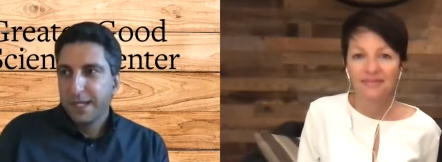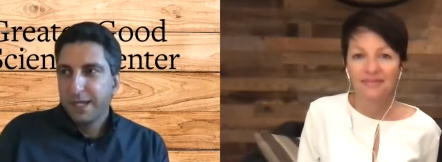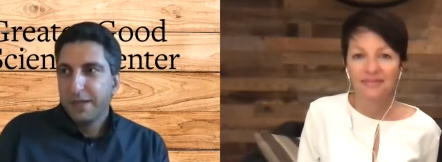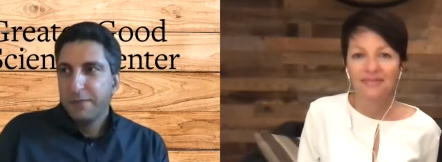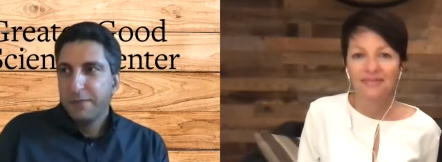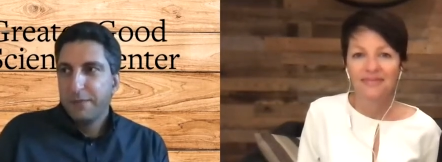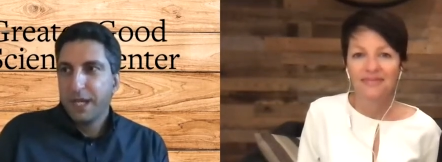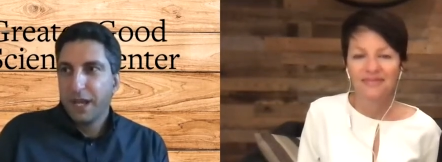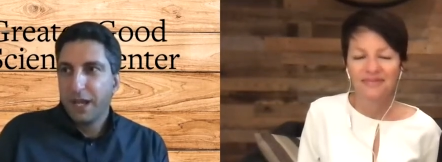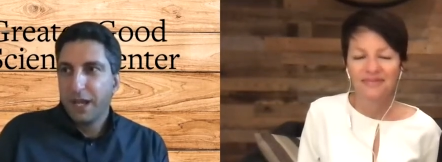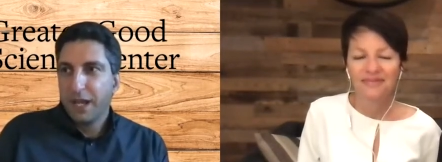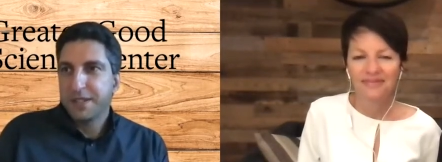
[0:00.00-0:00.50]

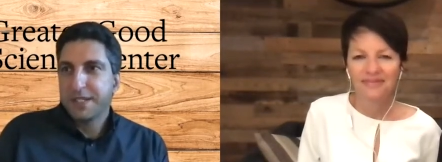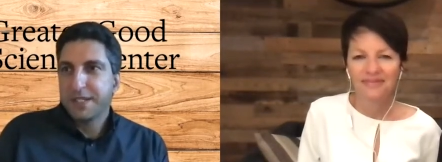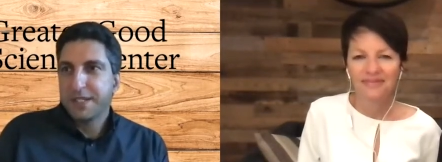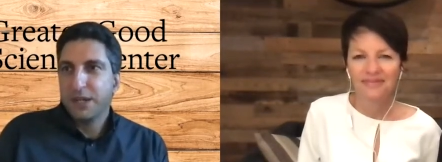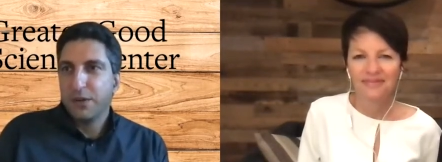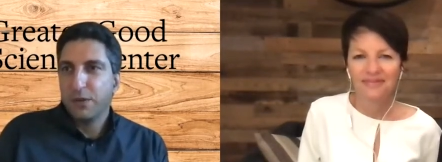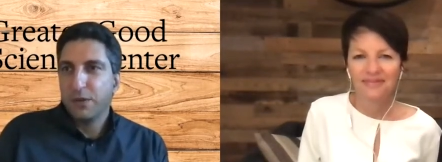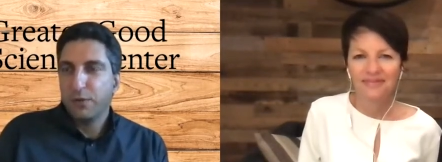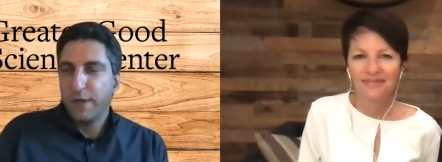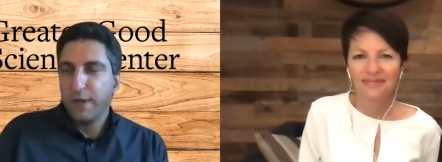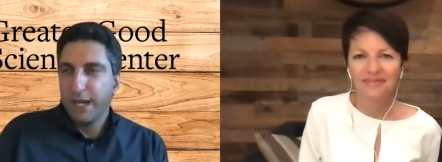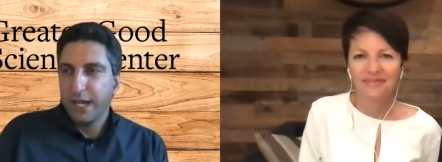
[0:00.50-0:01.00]
Speaker 1: because you know,
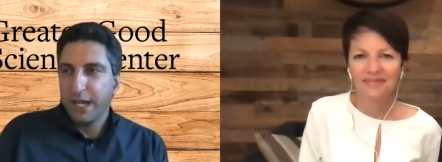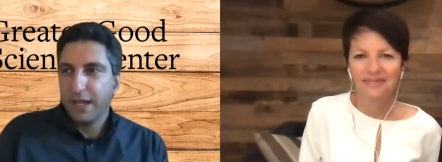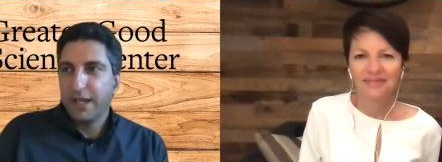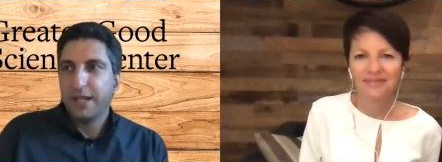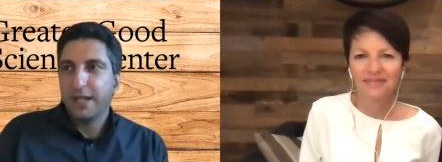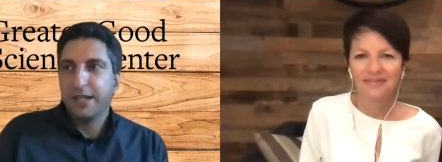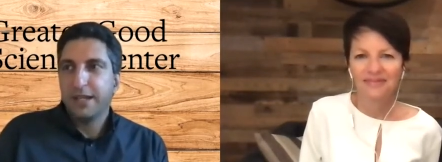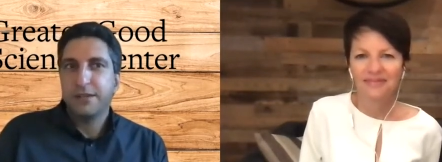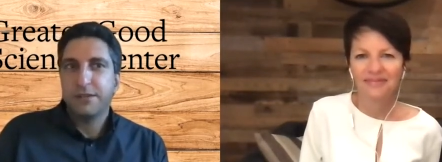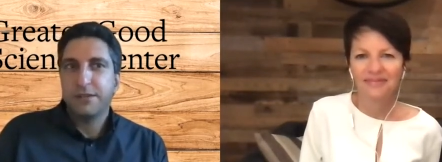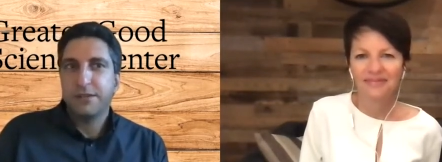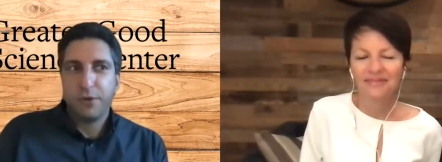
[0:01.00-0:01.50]
reading it
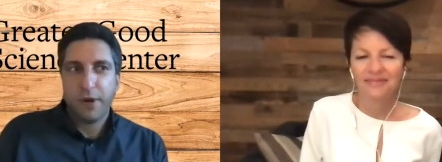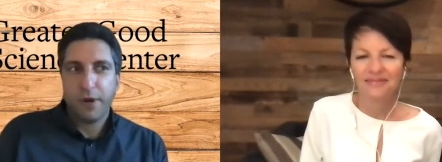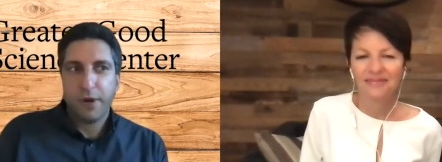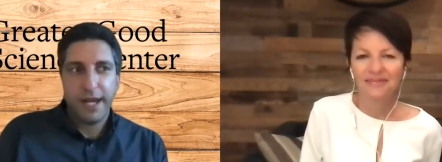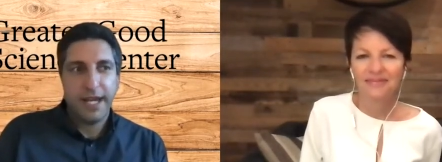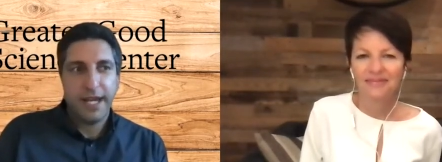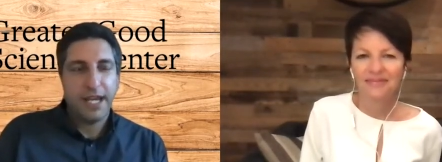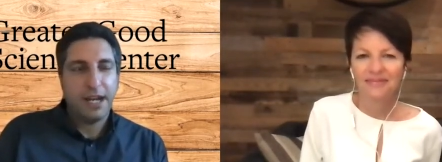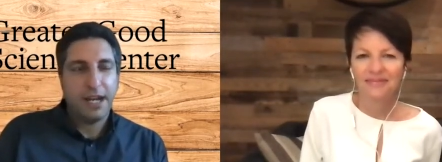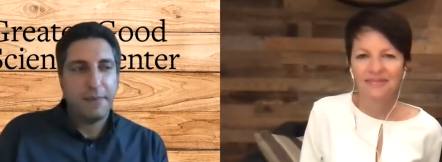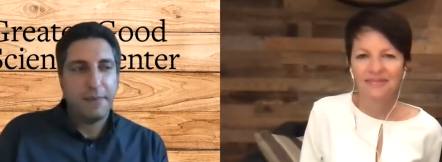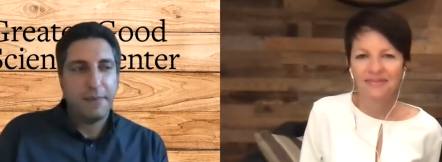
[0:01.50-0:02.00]
and trying
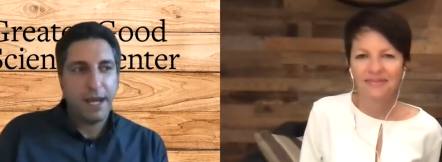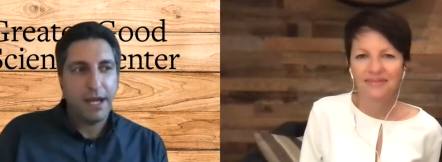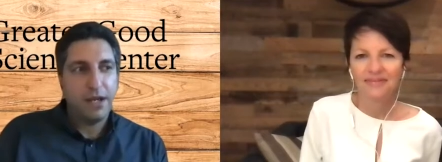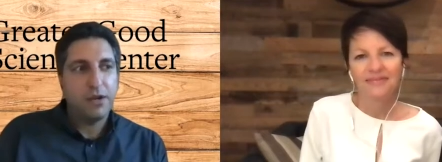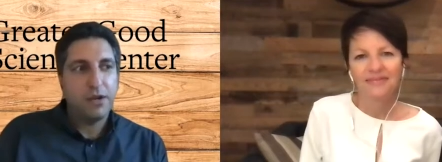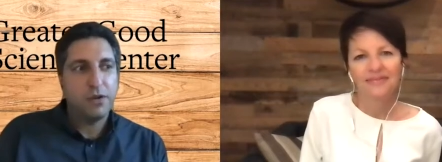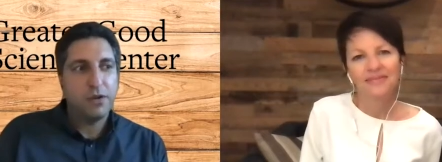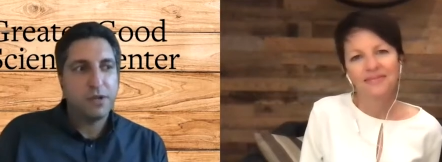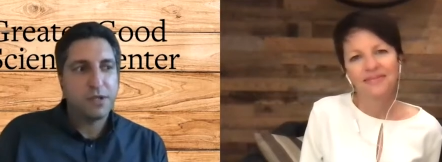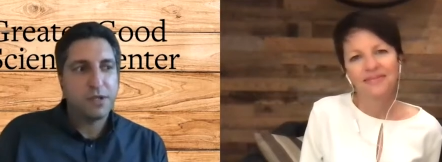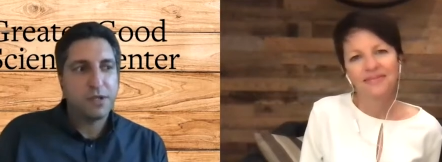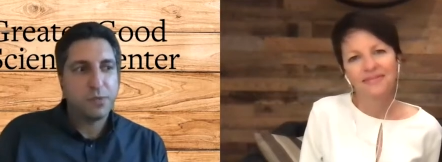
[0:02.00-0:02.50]
it on my
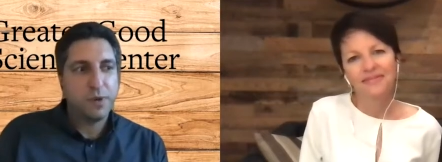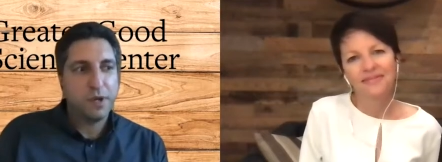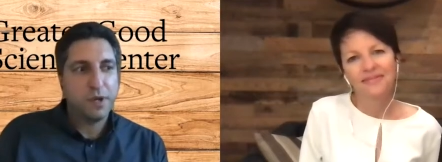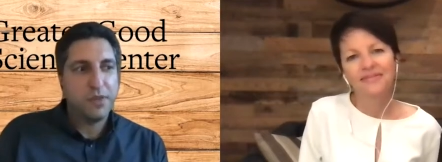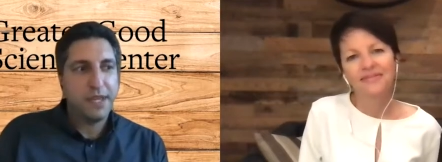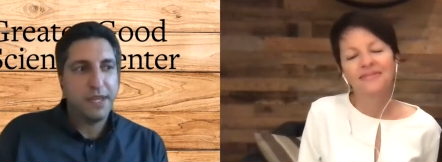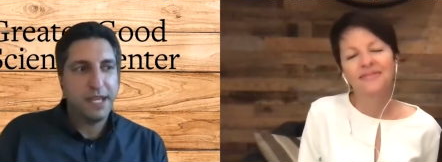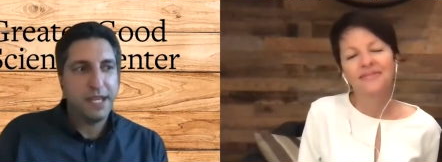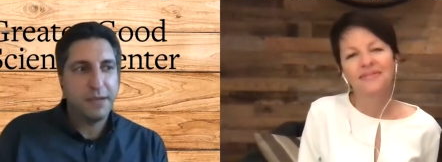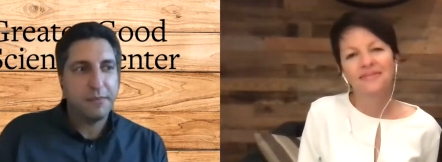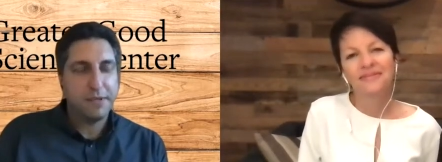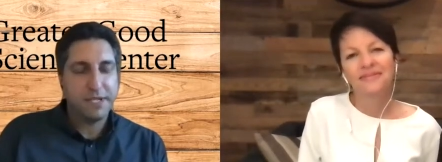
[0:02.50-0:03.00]
own is one
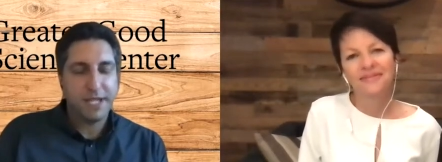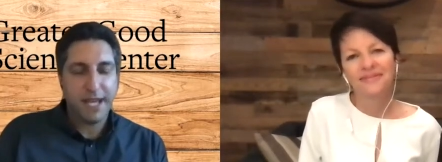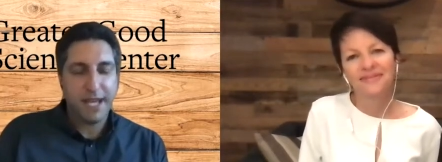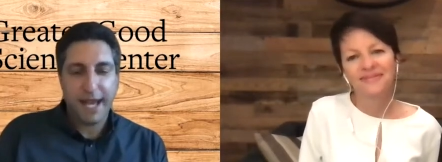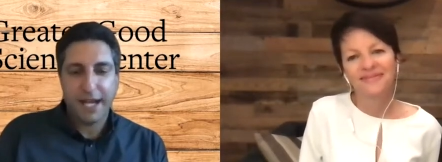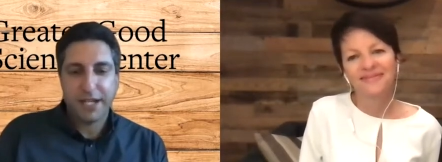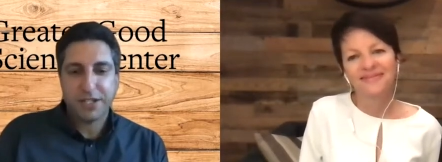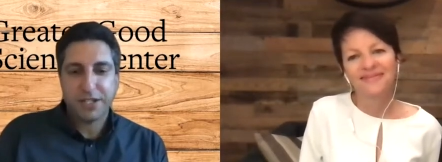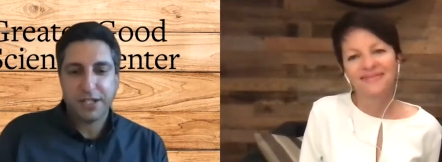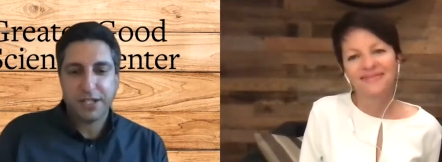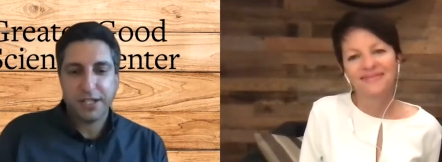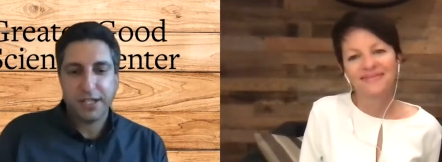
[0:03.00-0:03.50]
thing, but to
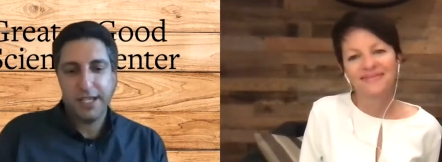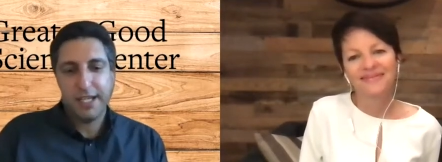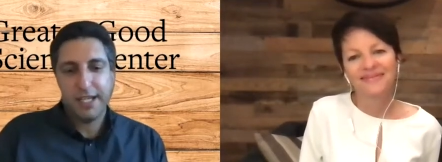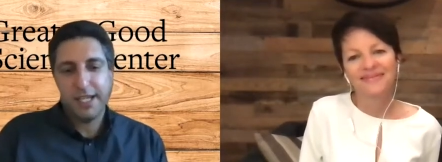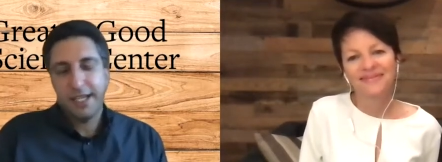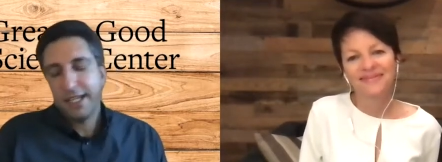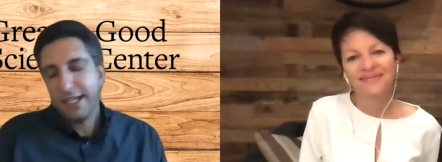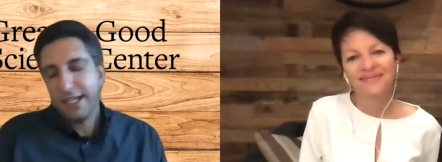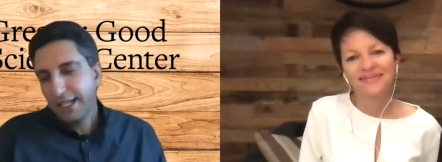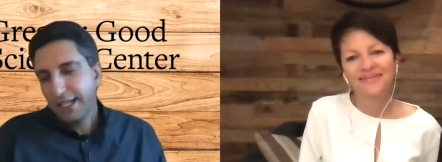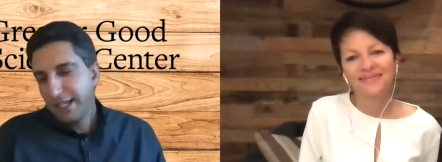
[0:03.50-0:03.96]
actually